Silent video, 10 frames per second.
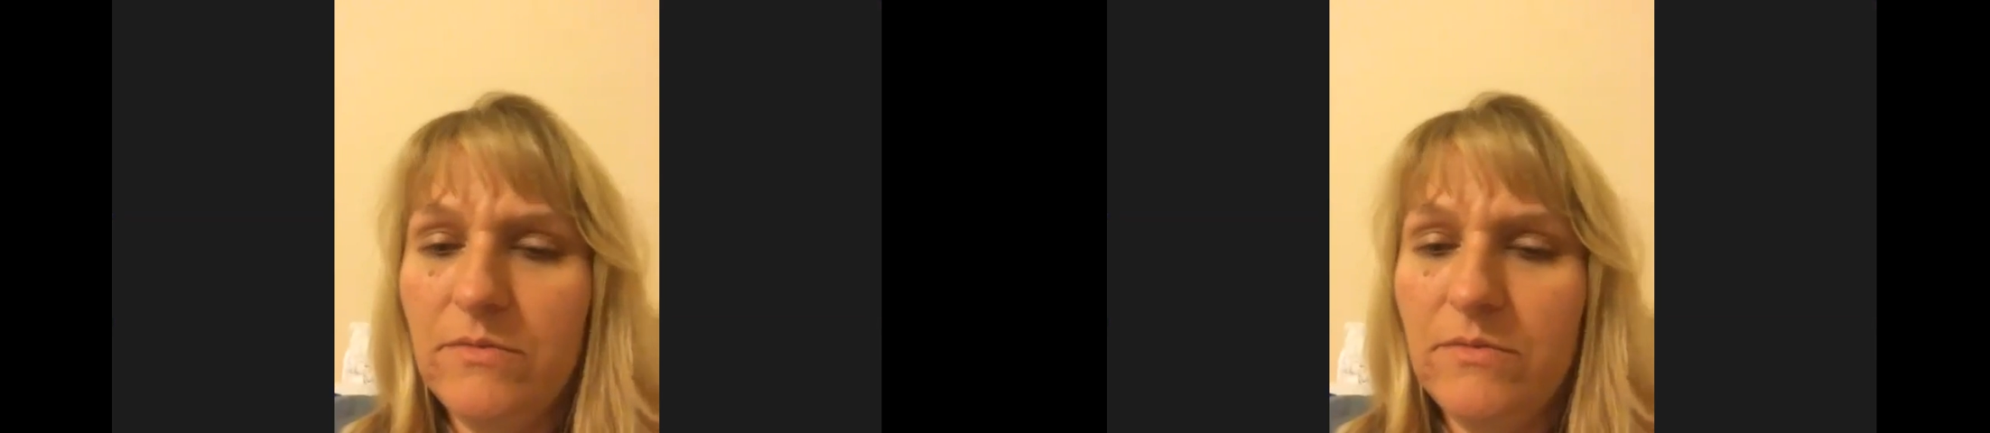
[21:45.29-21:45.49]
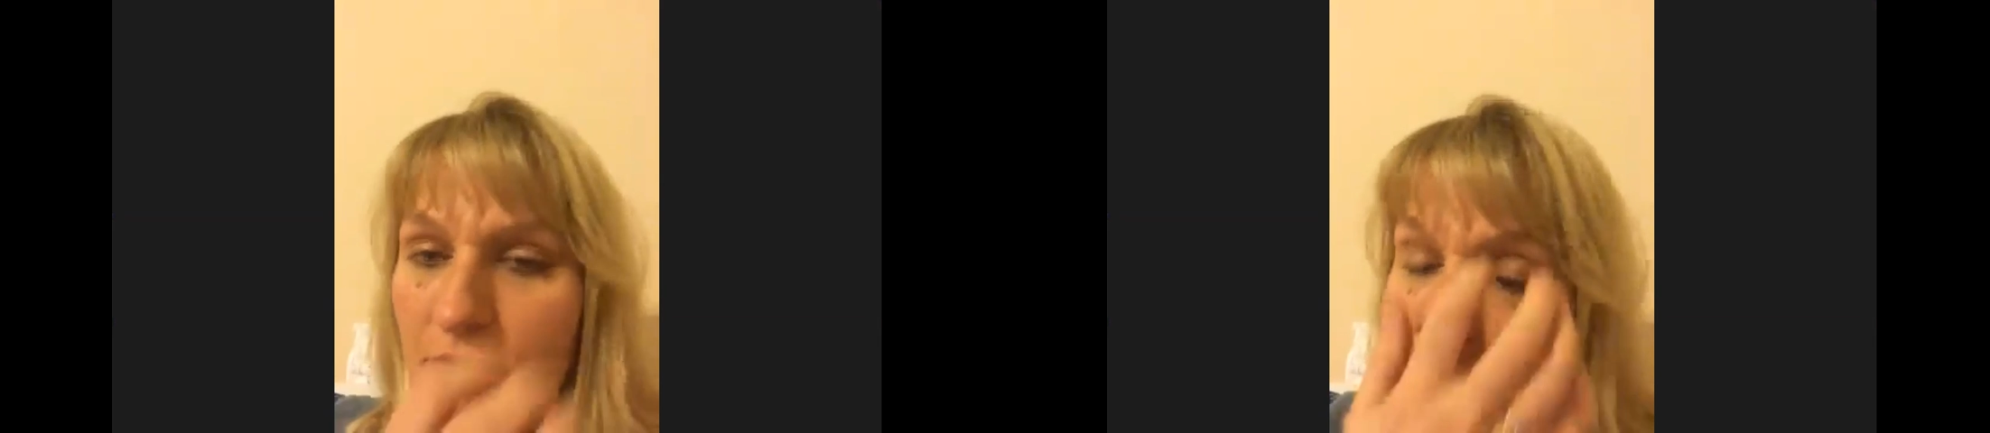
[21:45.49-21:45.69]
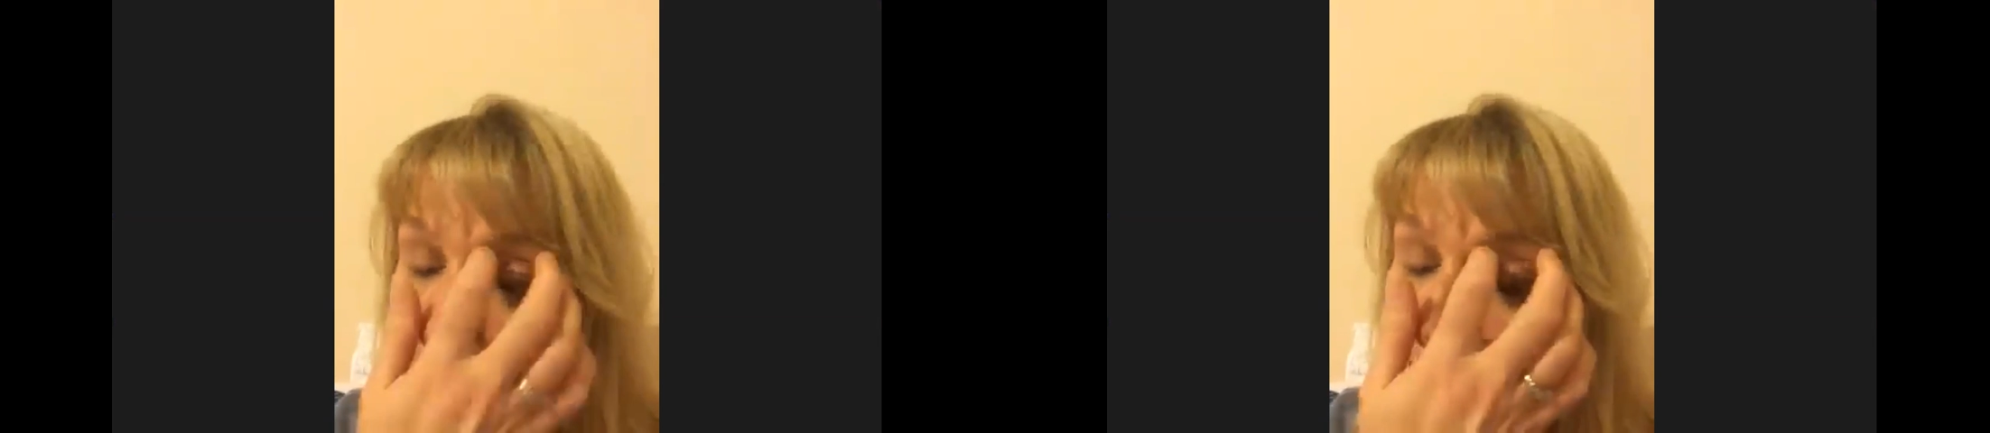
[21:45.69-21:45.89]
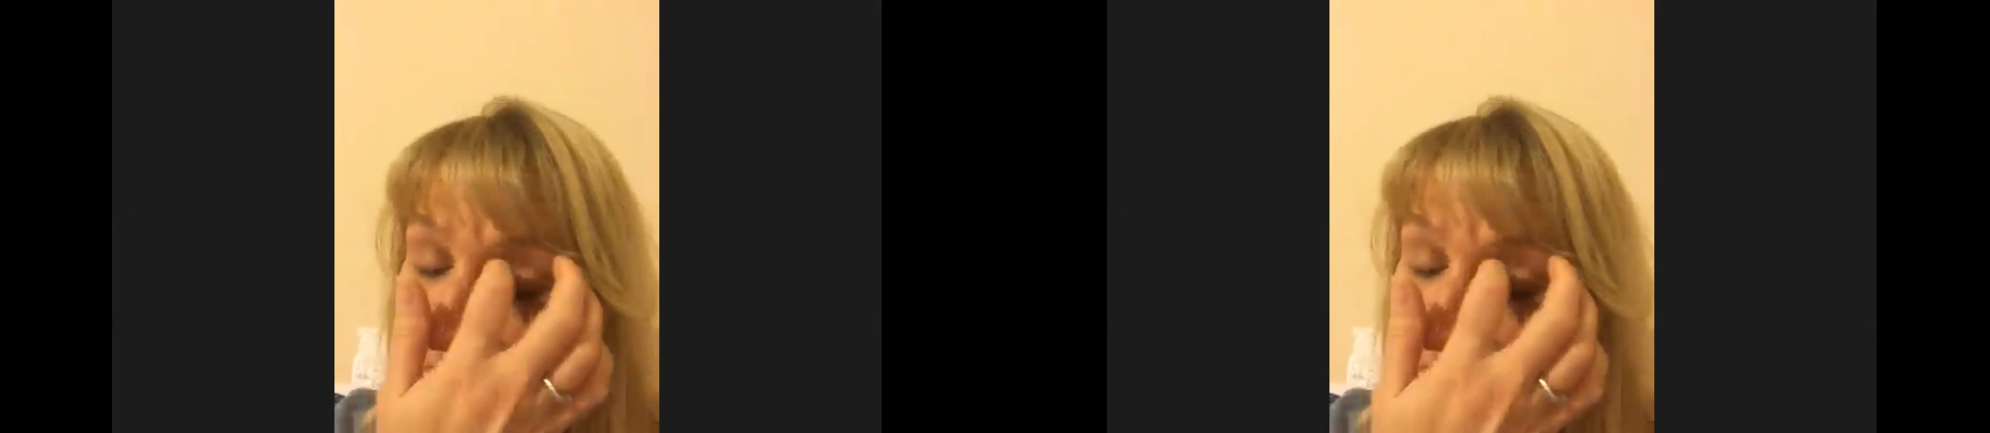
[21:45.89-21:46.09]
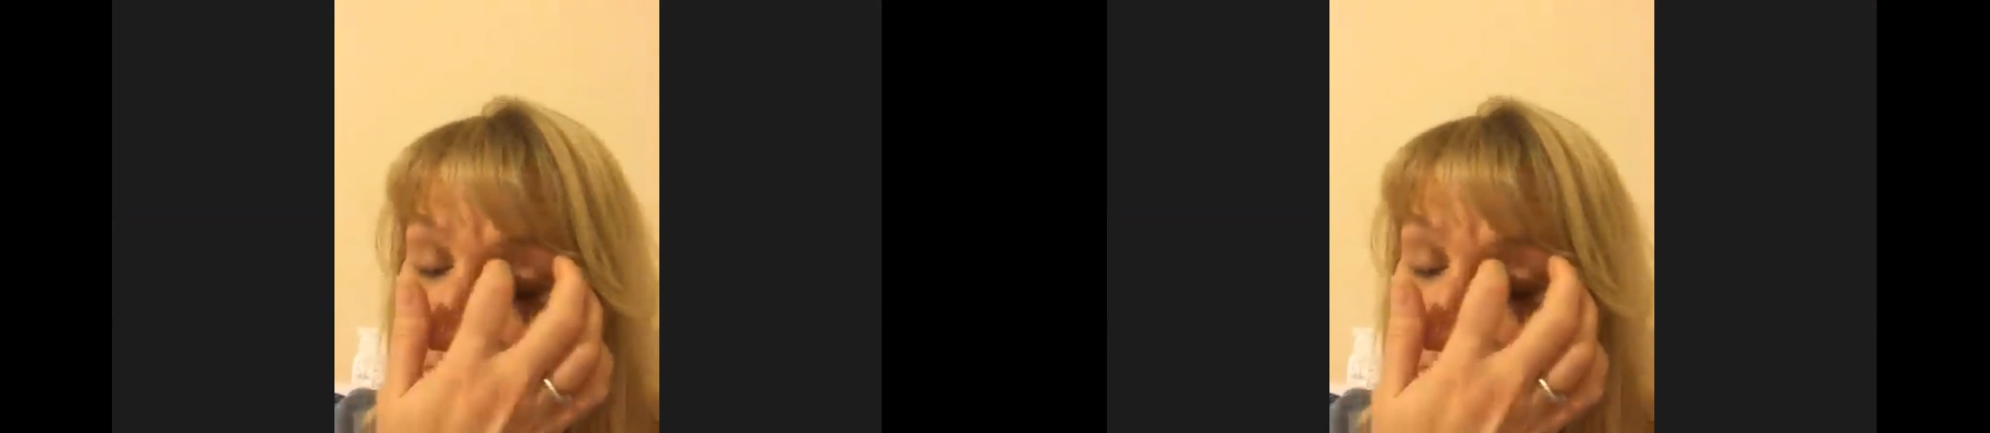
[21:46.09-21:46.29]
try and
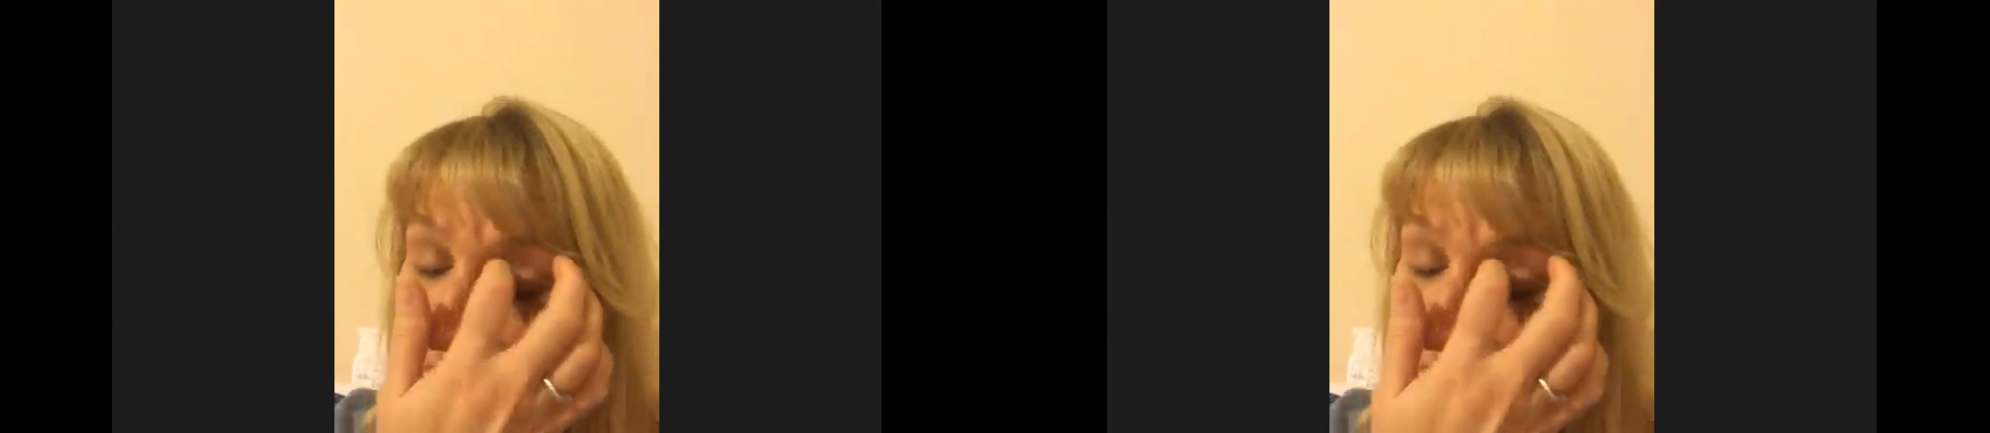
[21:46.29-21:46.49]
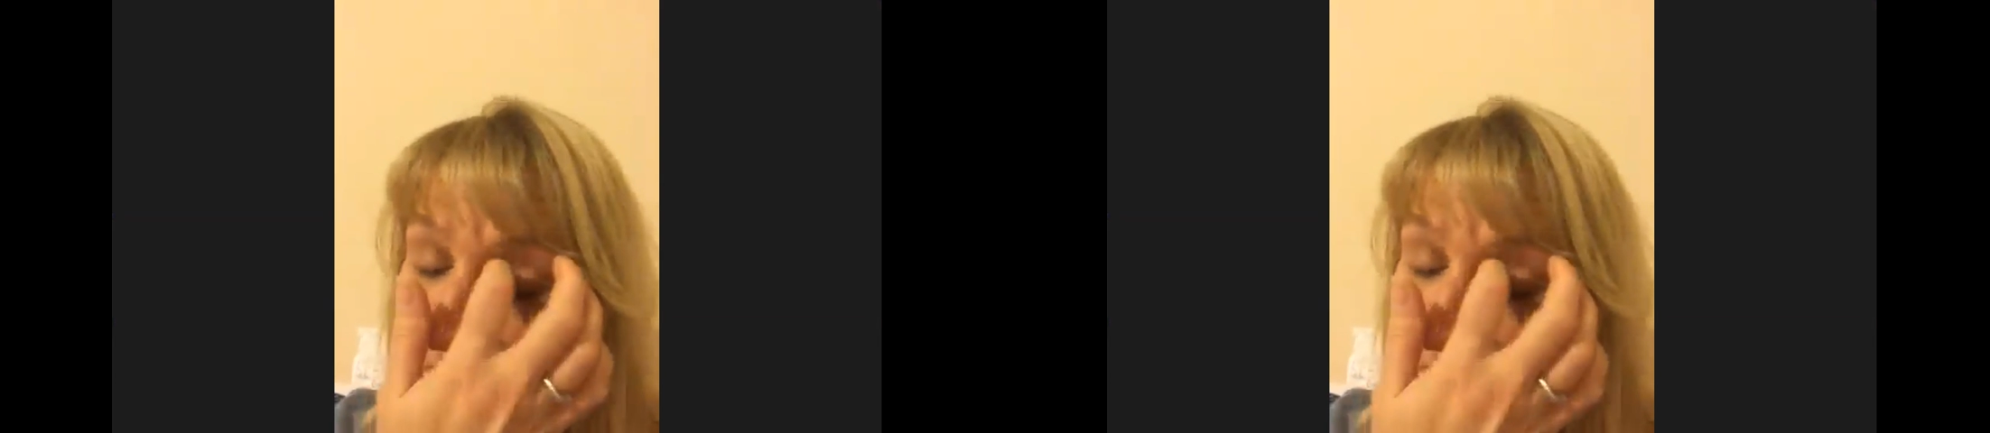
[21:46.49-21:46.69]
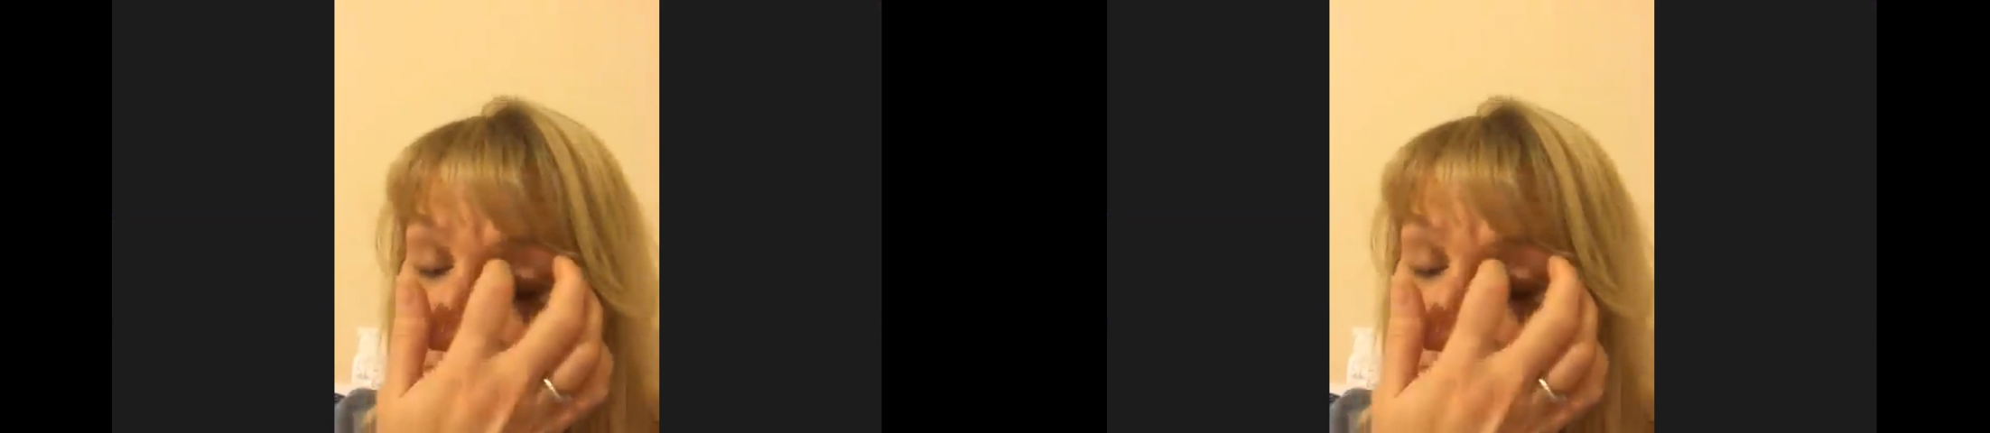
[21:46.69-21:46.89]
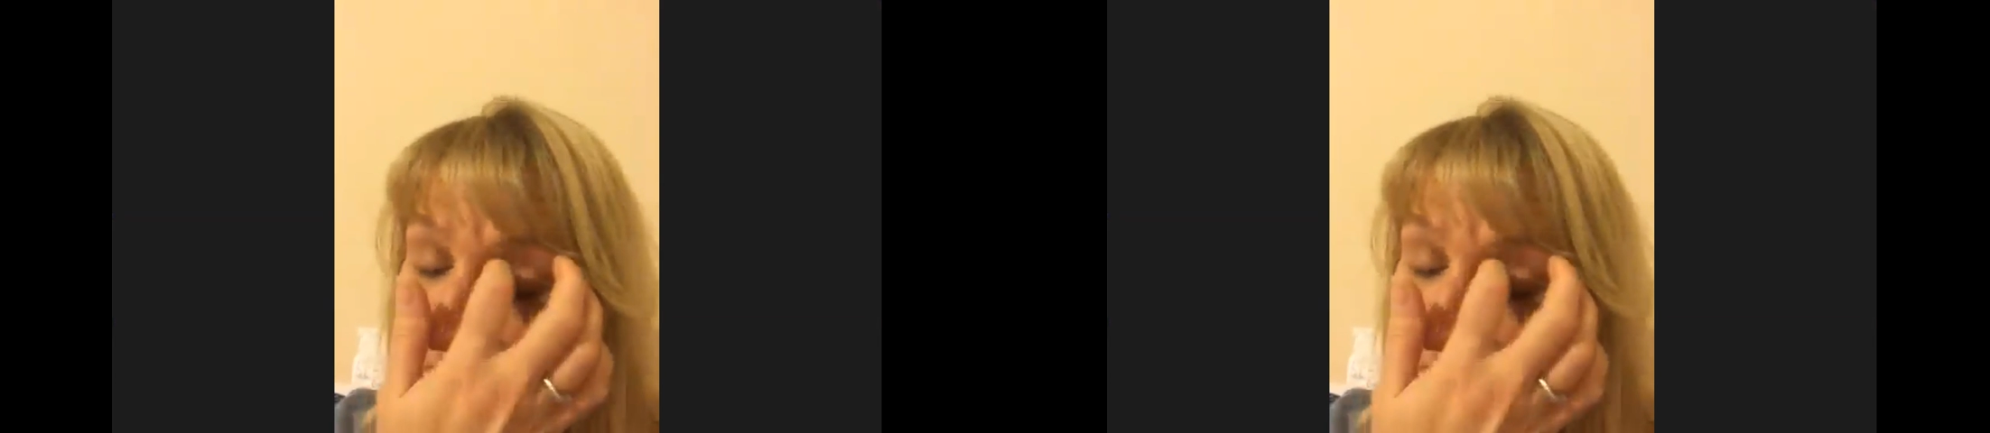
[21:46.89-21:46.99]
help you out or look it up.